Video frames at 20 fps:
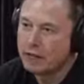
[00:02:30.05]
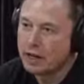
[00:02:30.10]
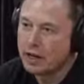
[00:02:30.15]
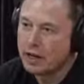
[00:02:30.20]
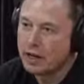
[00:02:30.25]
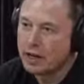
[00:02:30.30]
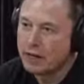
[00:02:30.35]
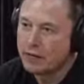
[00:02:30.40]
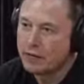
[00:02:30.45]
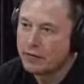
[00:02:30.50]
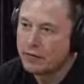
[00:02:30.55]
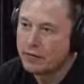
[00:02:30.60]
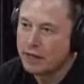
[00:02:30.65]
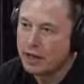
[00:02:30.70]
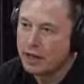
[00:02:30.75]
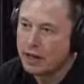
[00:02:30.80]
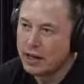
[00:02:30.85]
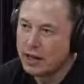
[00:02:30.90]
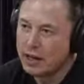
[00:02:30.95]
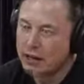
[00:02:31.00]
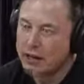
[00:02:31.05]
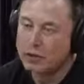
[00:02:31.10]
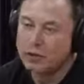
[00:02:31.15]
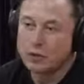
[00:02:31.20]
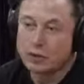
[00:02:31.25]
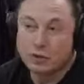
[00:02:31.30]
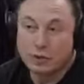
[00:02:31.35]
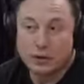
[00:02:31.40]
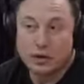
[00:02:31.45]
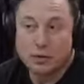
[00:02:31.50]
And
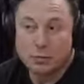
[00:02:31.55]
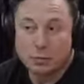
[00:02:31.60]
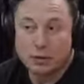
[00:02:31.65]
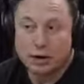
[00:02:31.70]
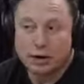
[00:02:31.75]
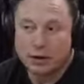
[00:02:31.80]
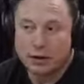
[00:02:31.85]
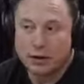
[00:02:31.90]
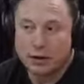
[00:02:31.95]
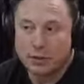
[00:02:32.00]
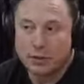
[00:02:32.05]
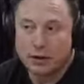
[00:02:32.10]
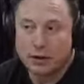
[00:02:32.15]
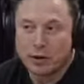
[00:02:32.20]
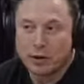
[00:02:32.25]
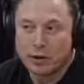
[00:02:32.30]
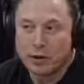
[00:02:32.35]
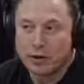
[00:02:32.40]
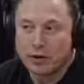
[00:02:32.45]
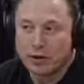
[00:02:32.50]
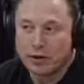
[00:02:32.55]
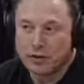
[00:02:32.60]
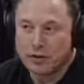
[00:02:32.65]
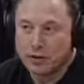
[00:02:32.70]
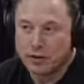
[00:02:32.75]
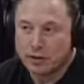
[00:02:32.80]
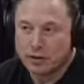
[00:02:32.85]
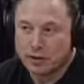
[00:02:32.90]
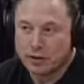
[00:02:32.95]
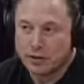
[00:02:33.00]
your skull's pretty thick, by the way.
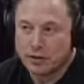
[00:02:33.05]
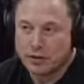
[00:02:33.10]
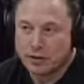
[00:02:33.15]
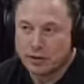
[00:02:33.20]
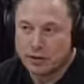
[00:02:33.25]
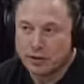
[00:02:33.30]
So skulls are.